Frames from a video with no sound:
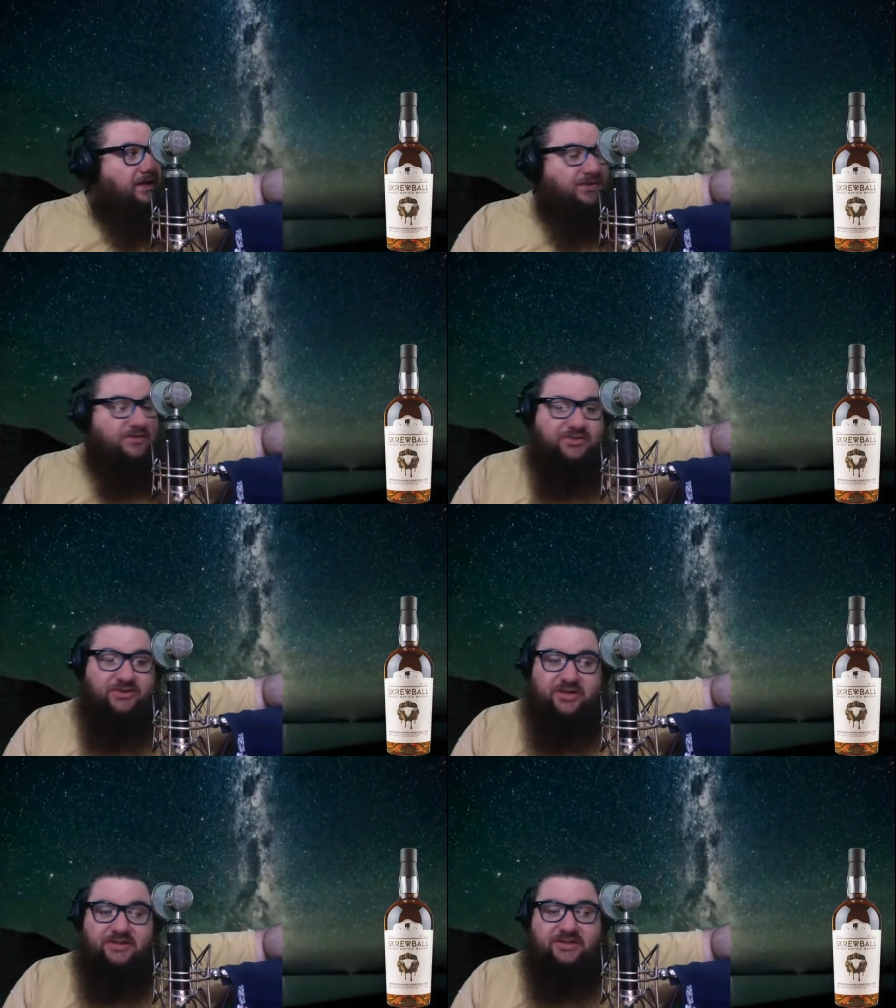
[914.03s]

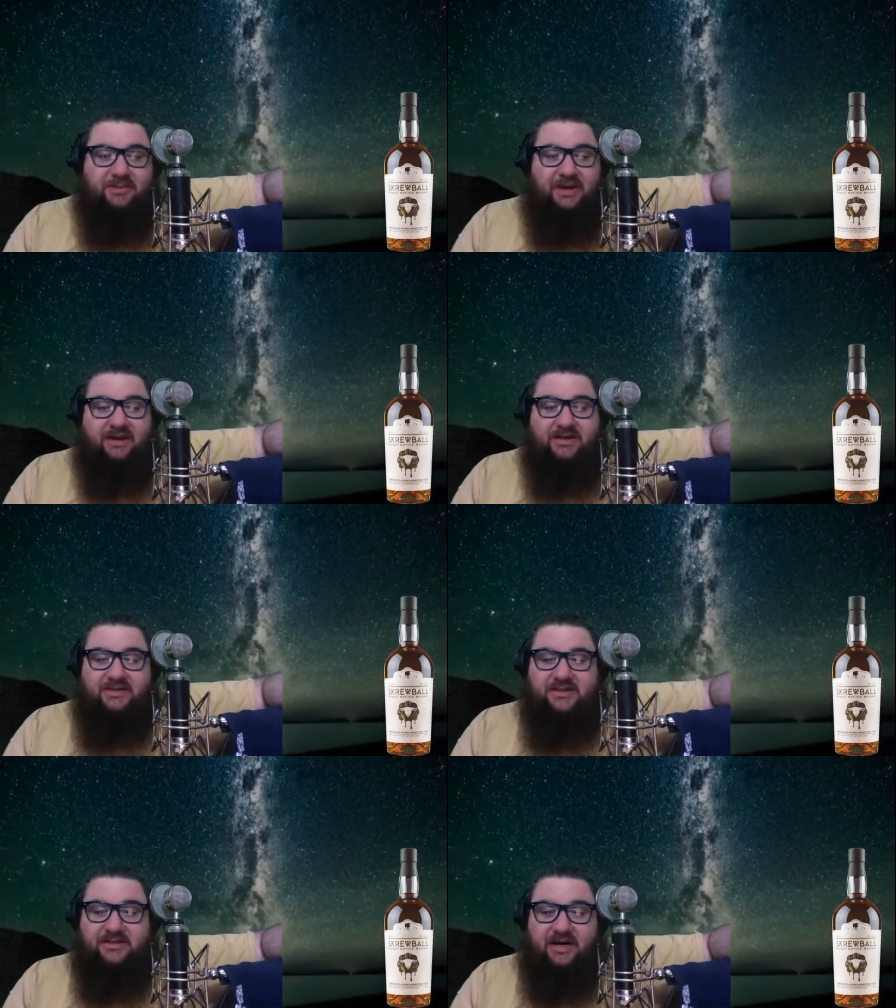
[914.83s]
just about
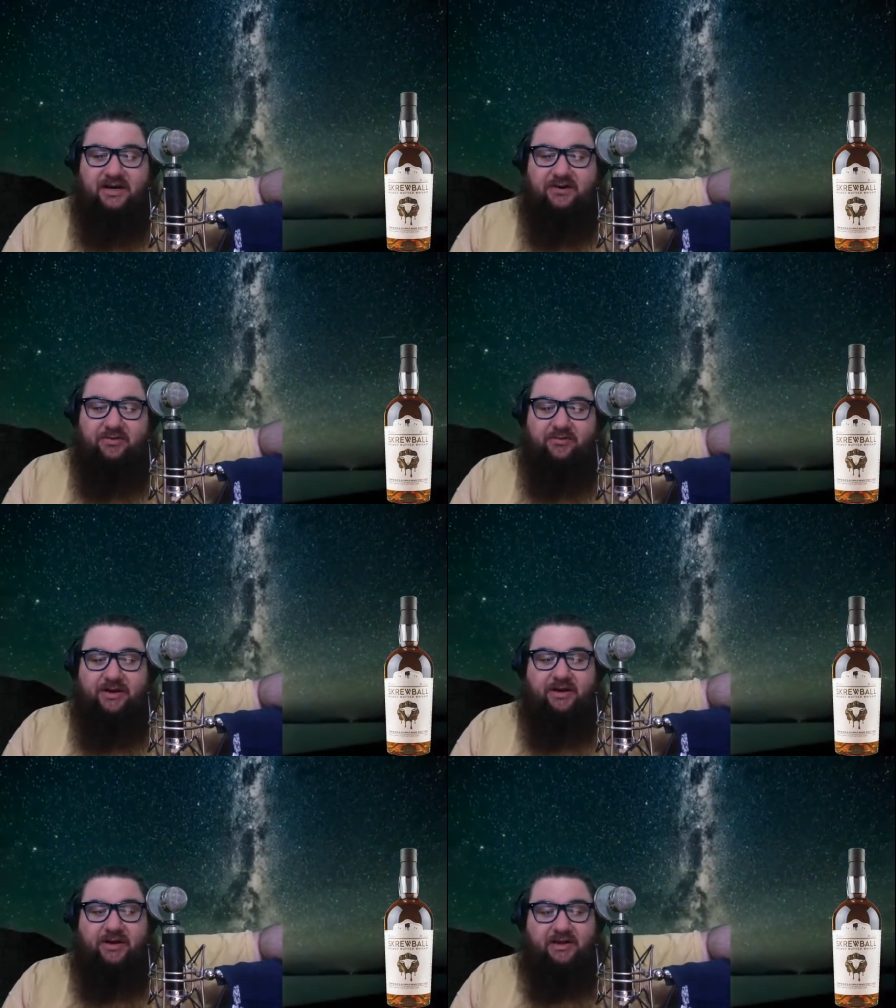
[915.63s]
his entire
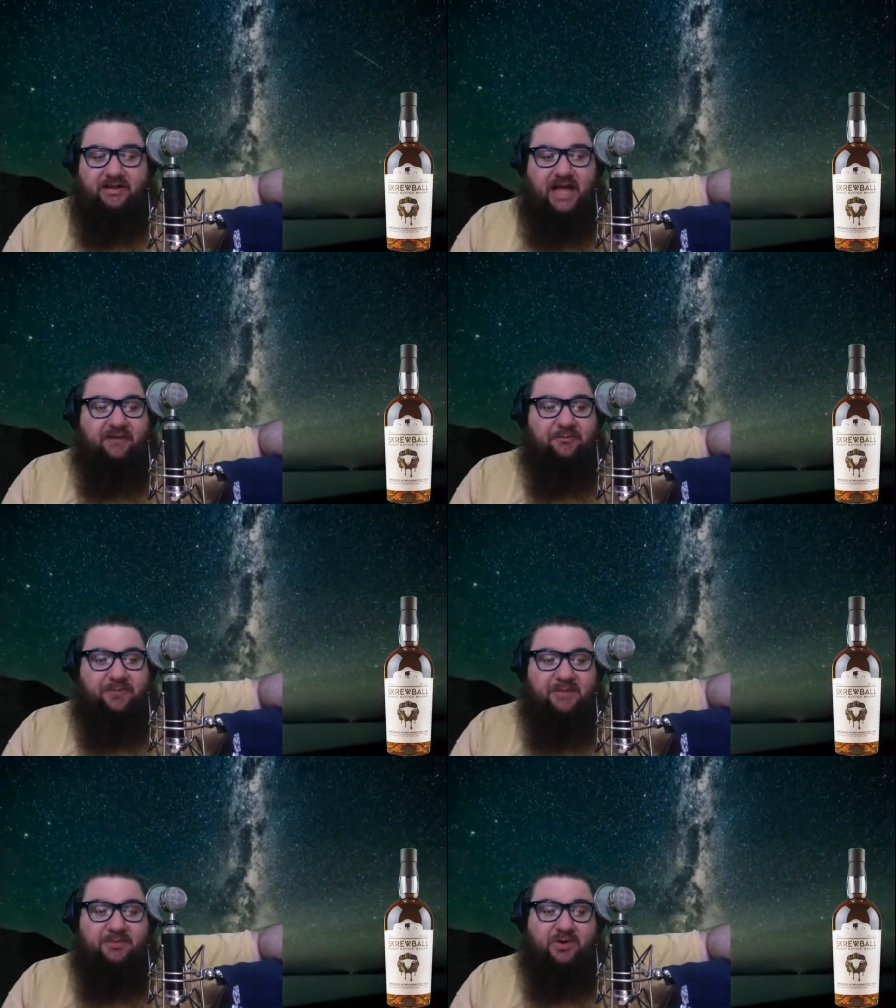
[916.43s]
career. And a lot of
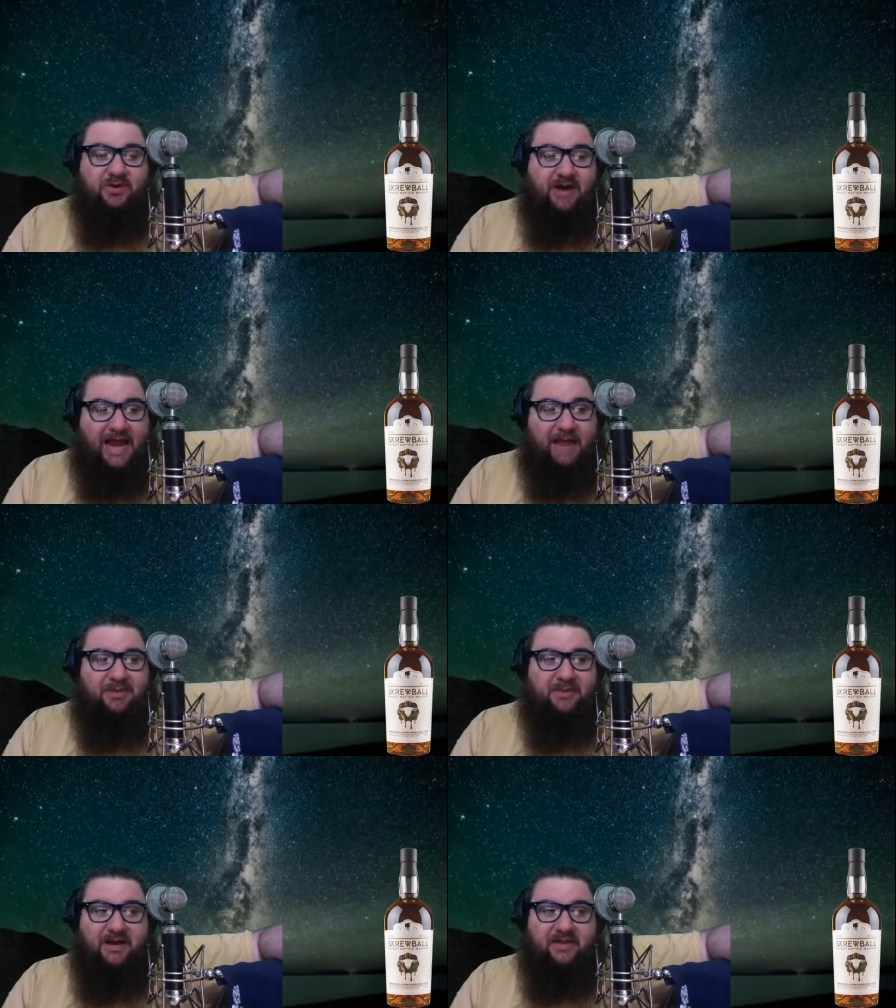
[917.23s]
people are
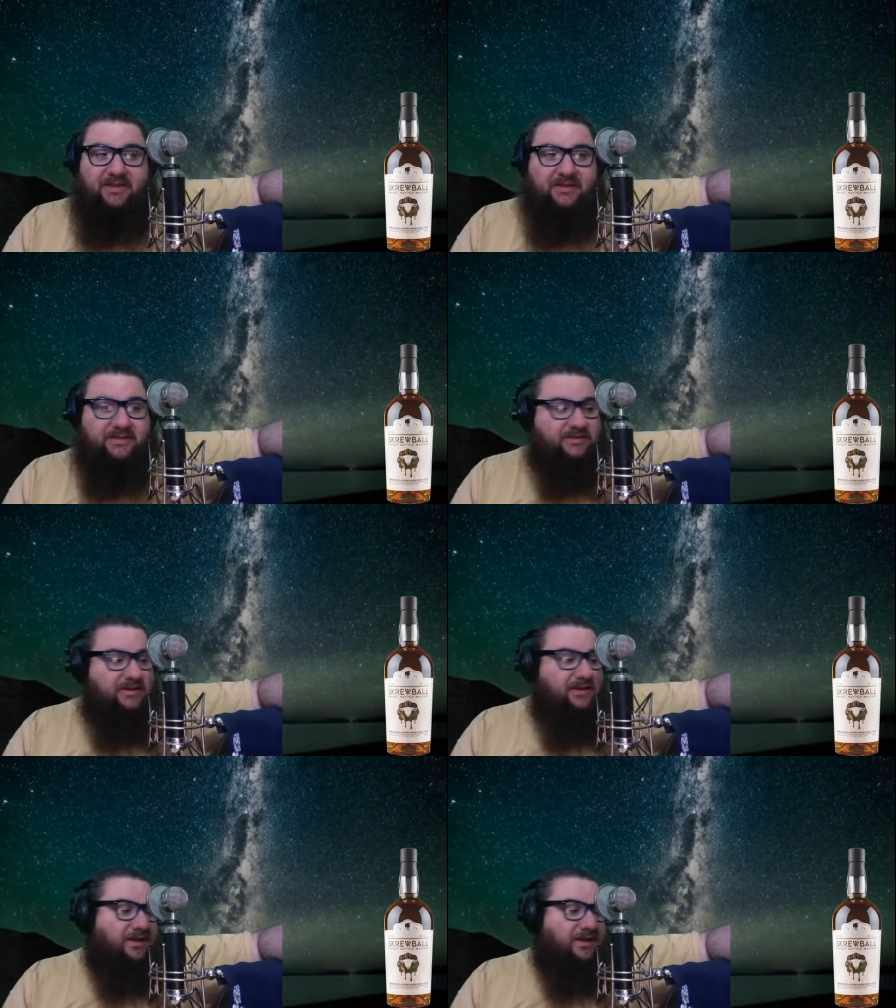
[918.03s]
happy about this.